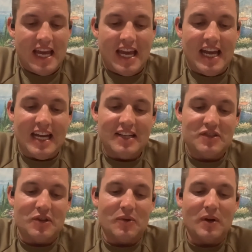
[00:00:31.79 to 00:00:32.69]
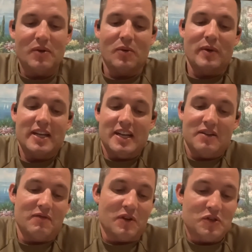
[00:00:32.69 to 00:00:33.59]
And so we're reading here
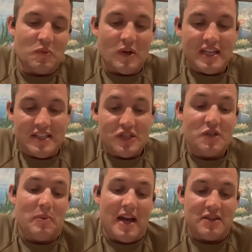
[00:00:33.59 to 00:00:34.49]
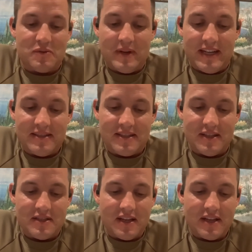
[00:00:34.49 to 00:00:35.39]
in verse 1, he's just passed away. It
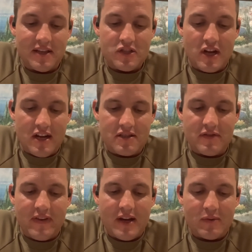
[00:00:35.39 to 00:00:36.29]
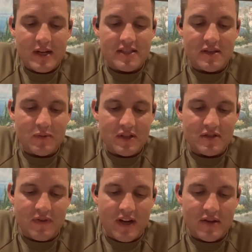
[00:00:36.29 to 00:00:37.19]
says, Then Jehoshaphat rested with
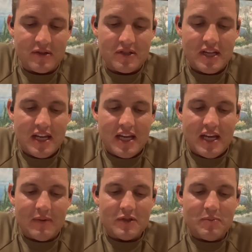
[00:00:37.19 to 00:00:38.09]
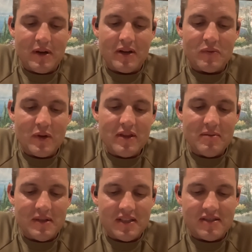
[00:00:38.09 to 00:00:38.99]
his fathers and was buried with
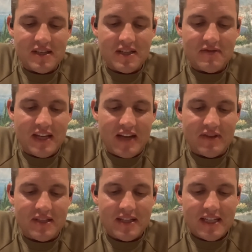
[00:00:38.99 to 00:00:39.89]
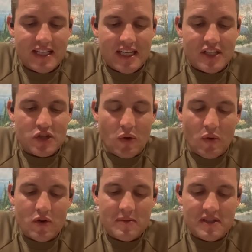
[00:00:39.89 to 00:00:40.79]
them in the city of David. And
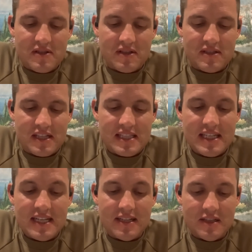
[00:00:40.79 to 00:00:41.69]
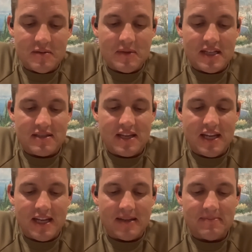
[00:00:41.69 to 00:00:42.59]
Jehoram his son succeeded him as king.